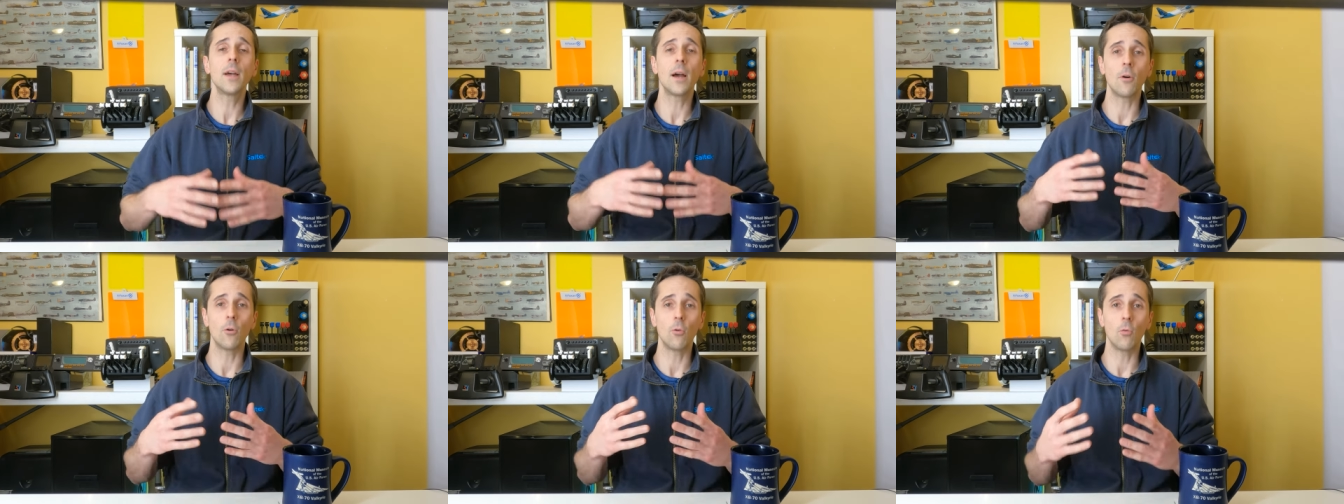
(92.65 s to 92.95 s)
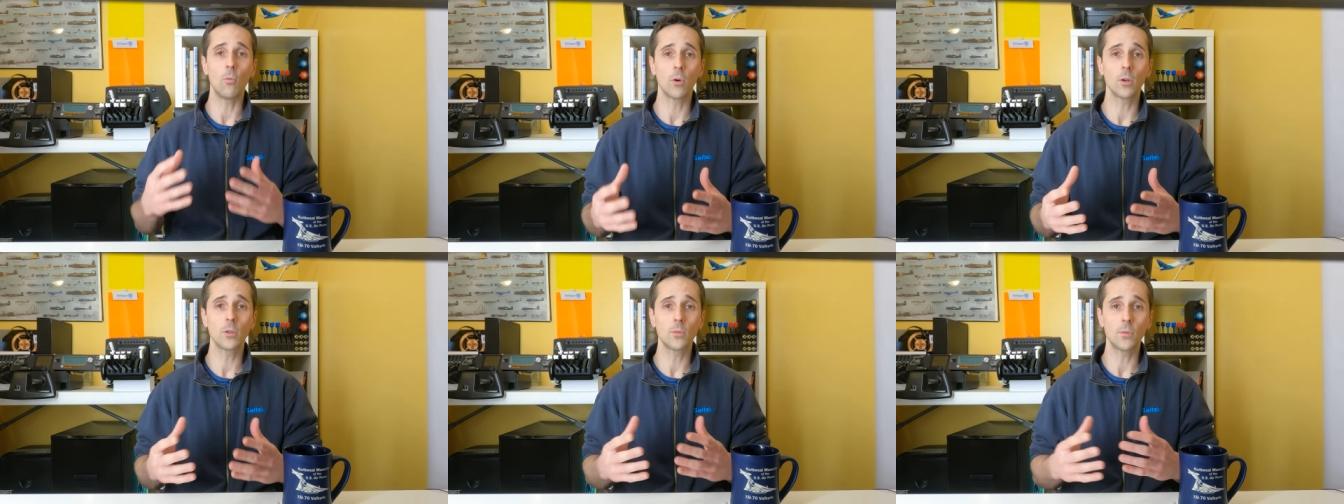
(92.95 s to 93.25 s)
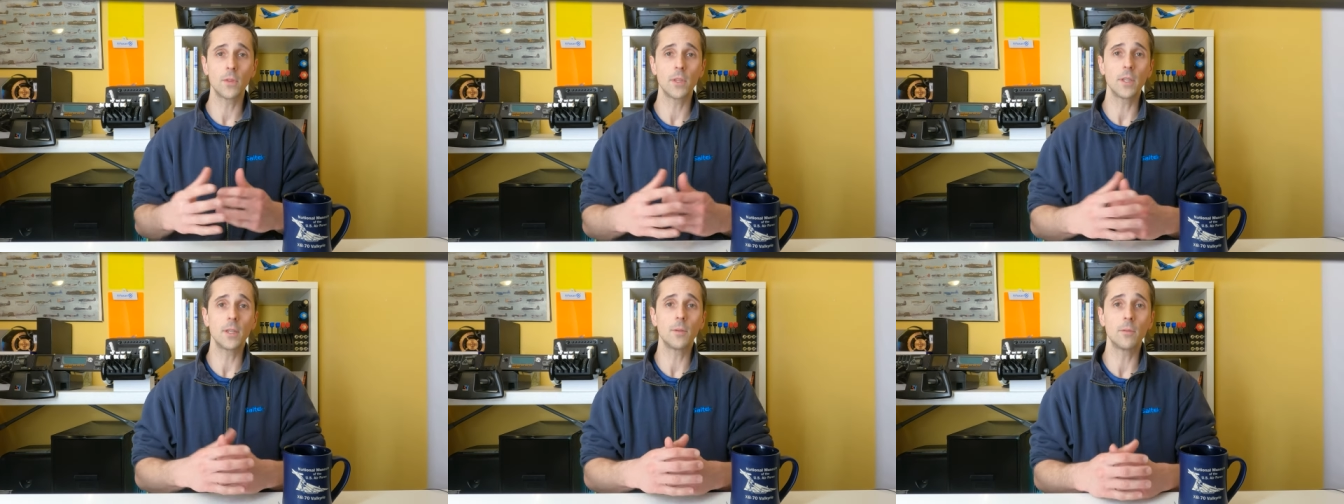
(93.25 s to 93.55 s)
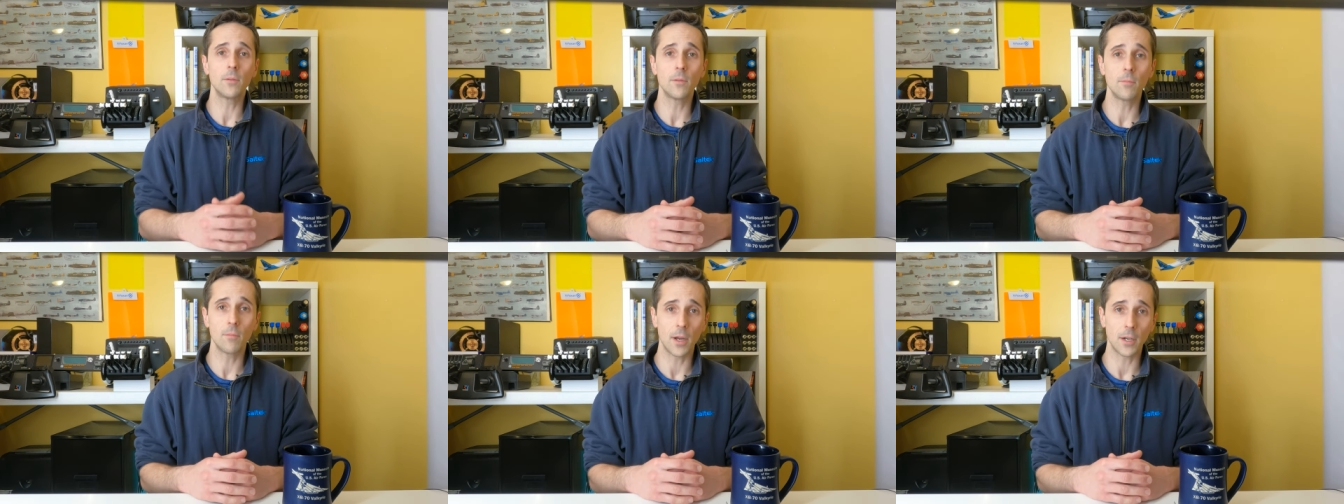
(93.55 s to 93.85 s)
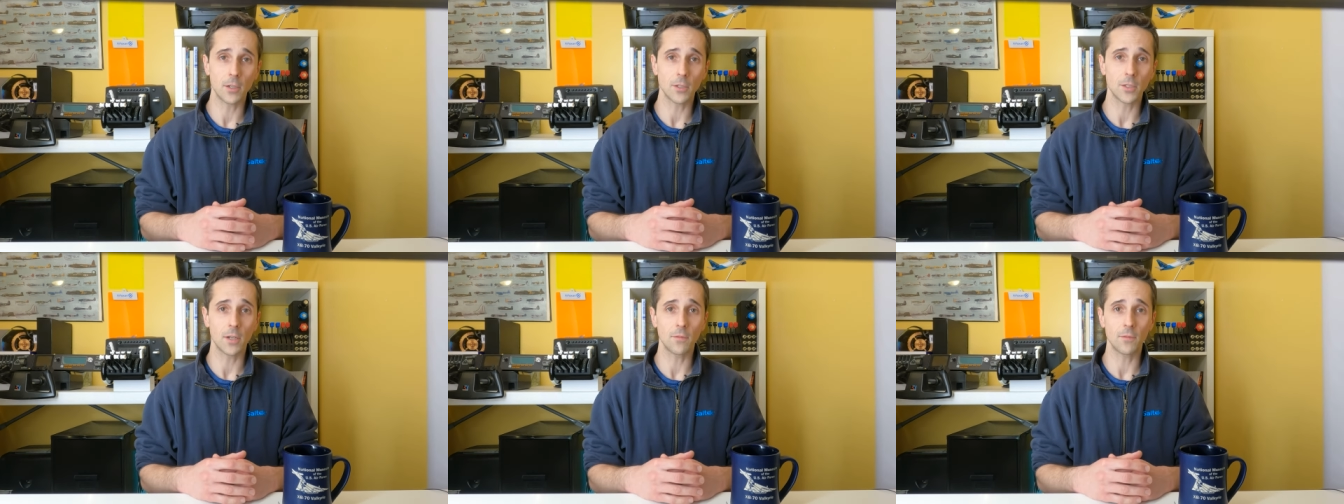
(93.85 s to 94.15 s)
how it worked within
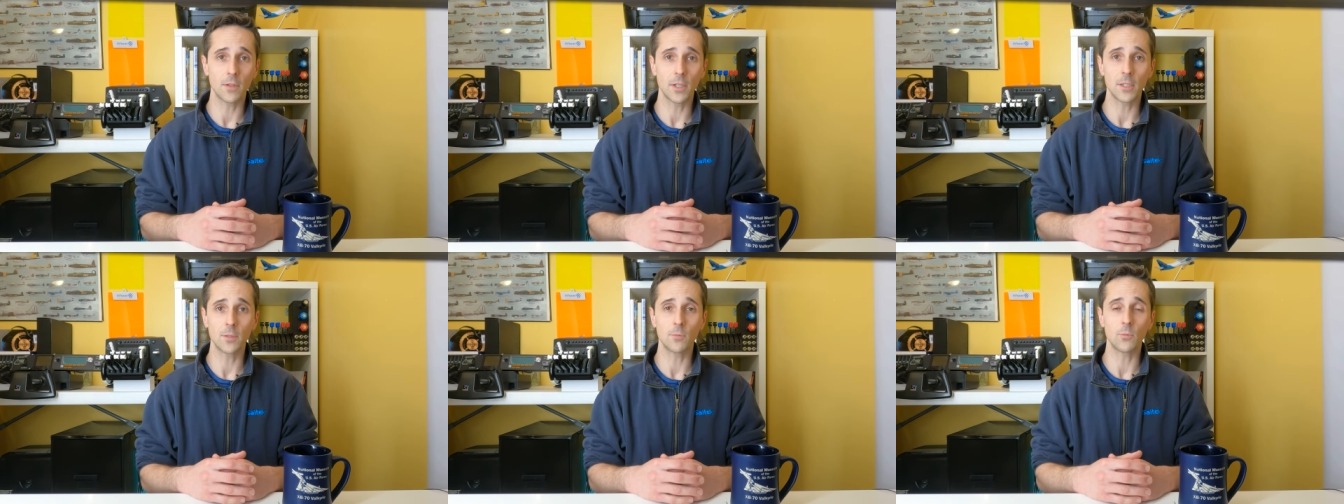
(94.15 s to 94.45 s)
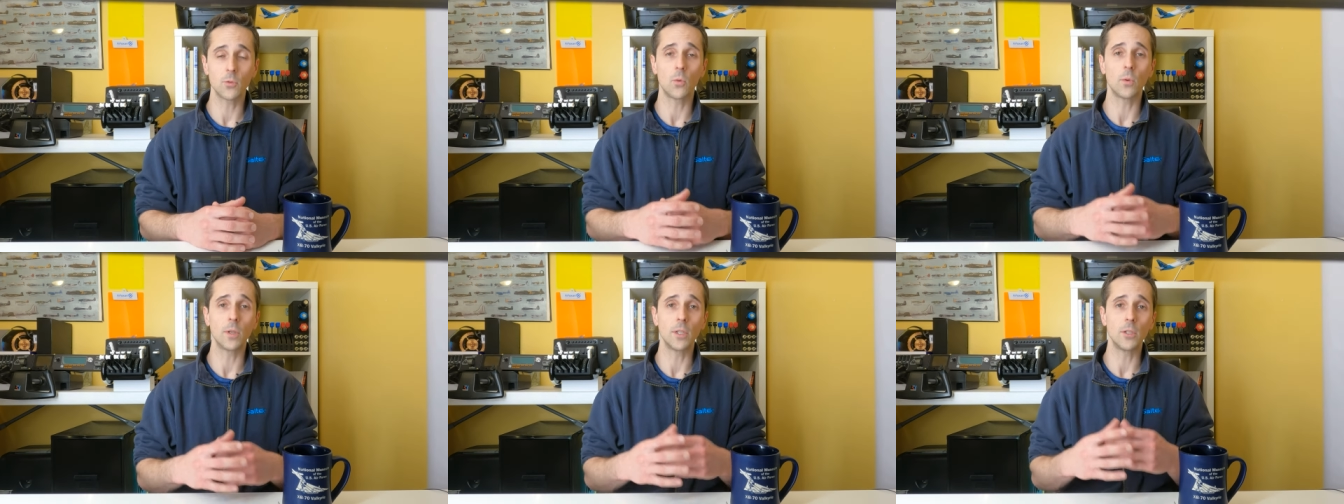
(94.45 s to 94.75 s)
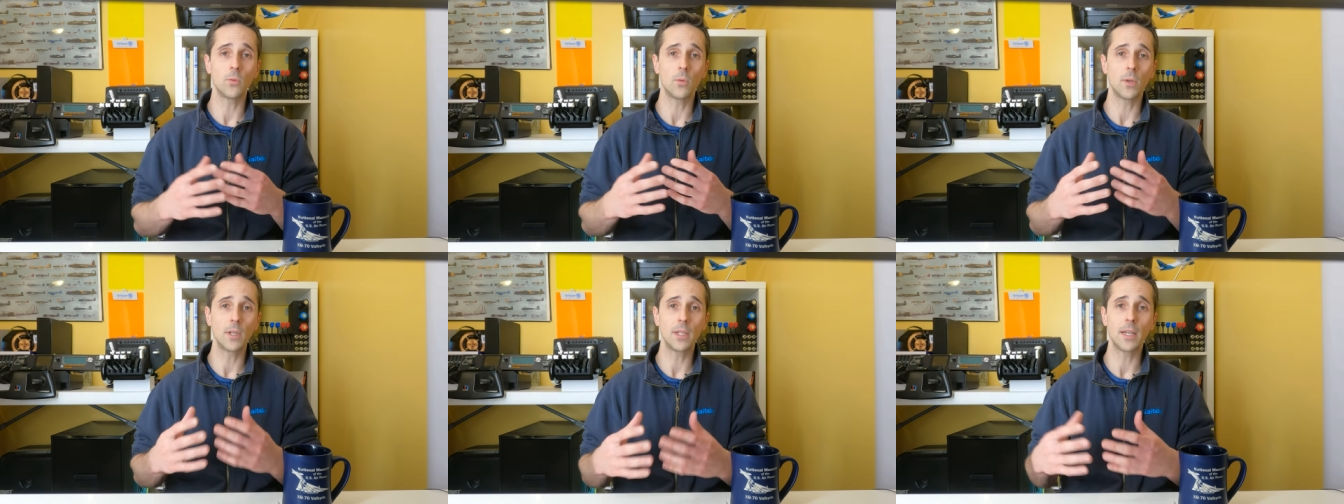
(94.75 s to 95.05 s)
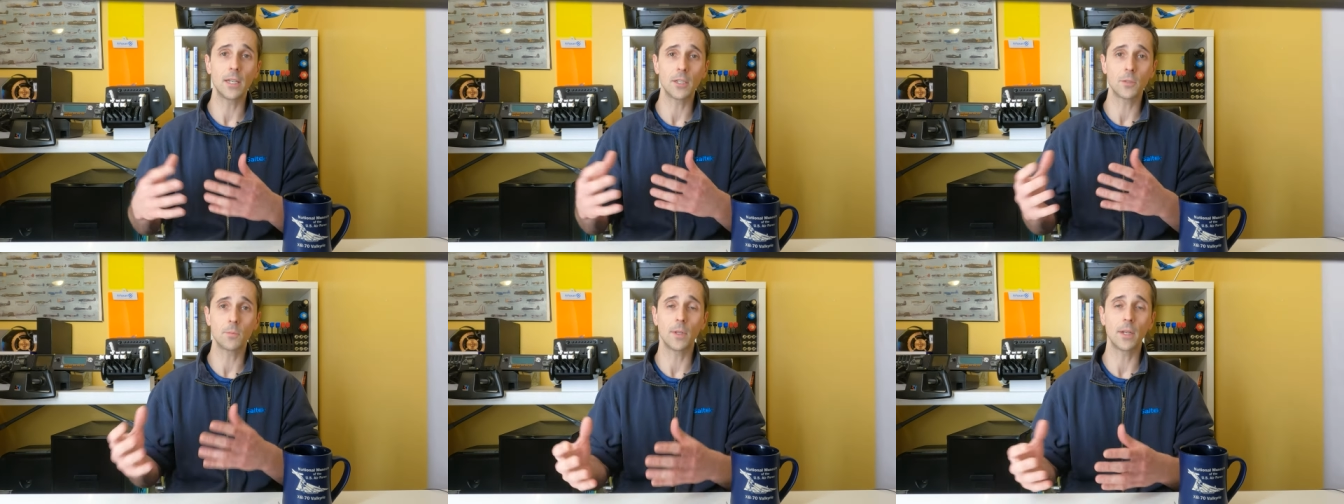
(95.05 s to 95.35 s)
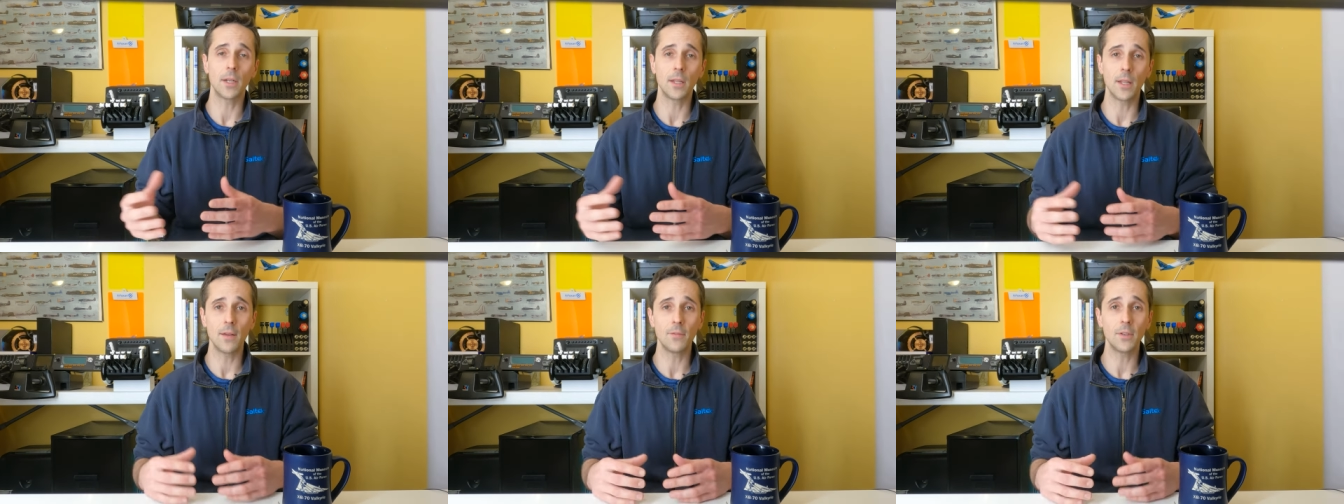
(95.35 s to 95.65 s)
Microsoft Flight Sim 2020,
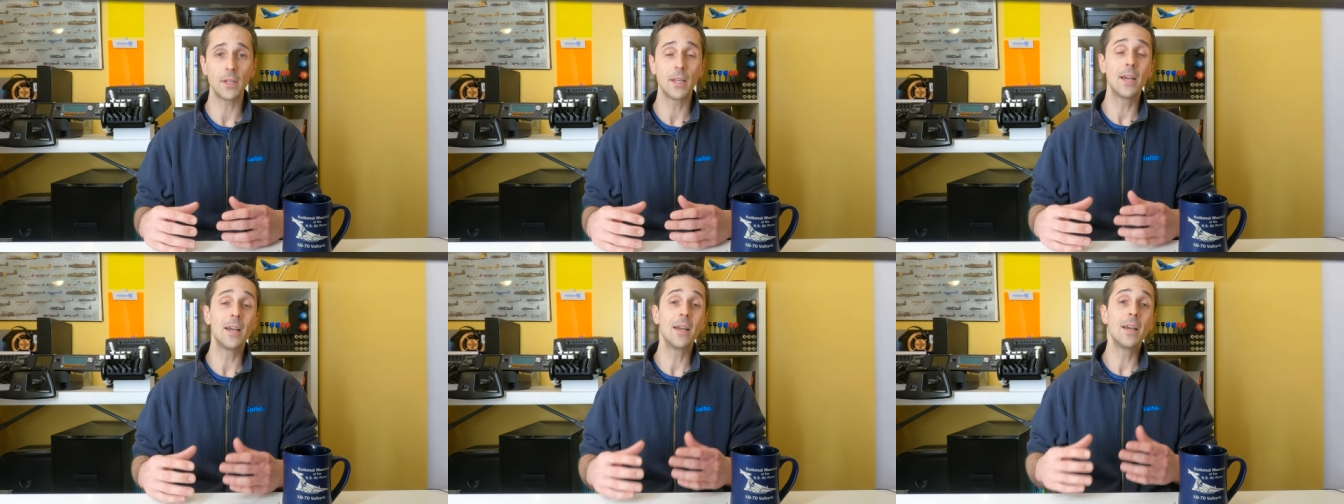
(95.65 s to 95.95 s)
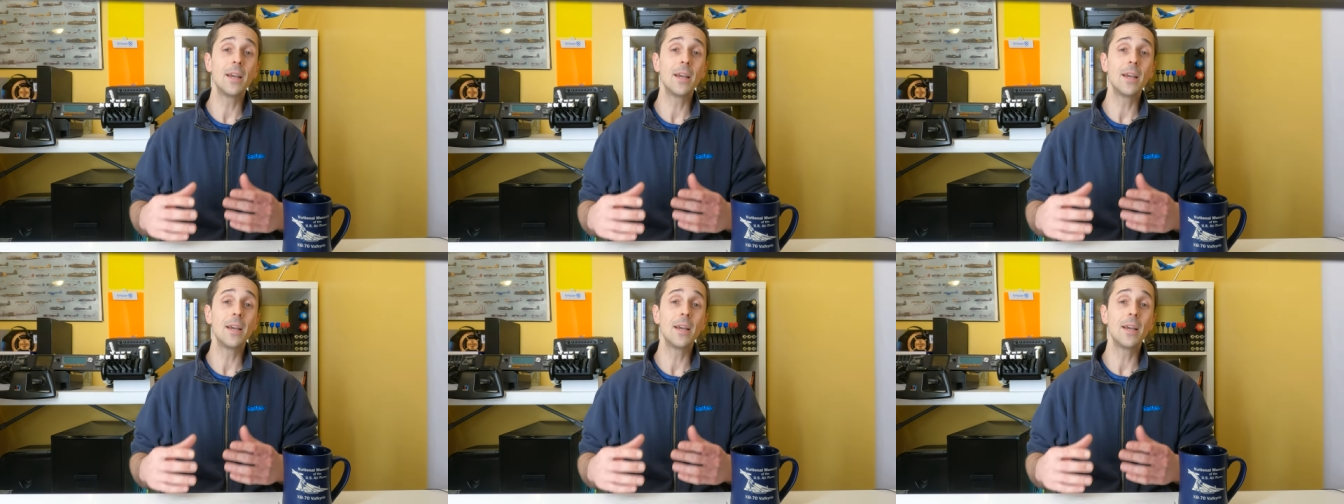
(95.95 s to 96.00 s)
X-Plane 11,